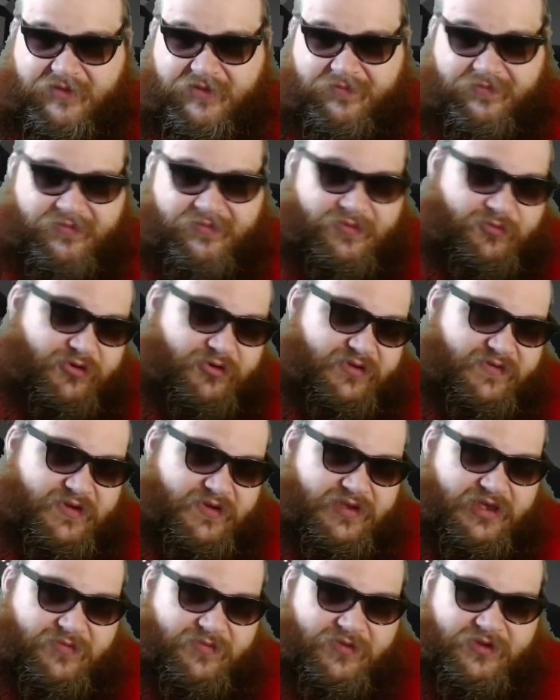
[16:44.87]
The
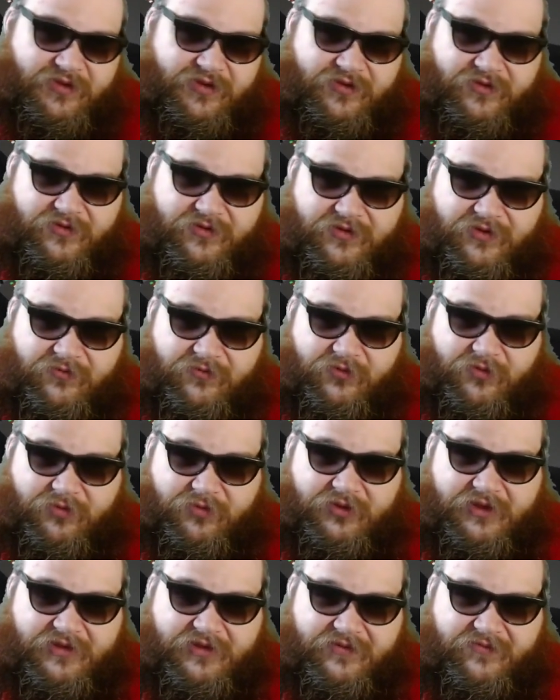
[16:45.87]
previous episode, Where
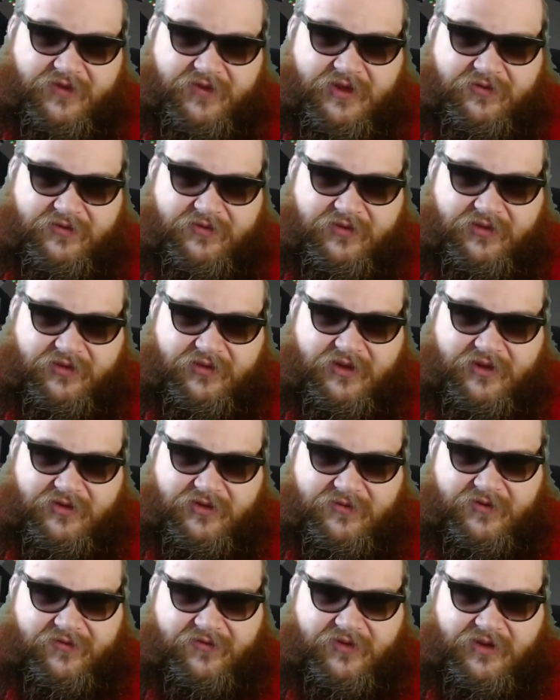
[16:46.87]
Pleasant Fountains Lie,
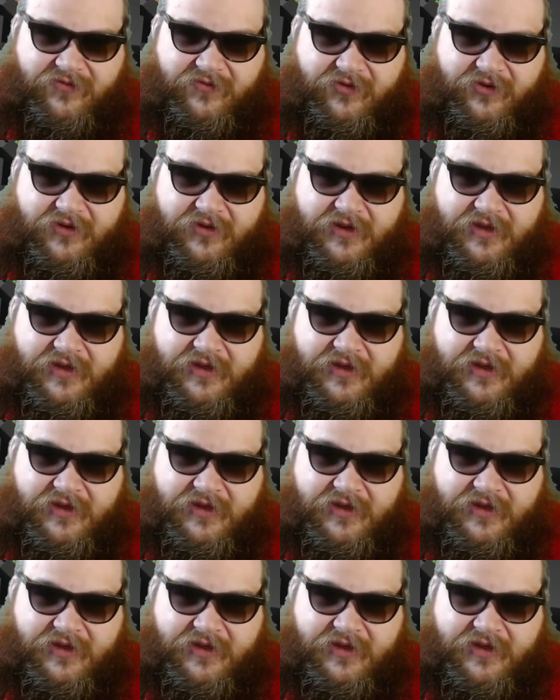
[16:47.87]
is my favorite.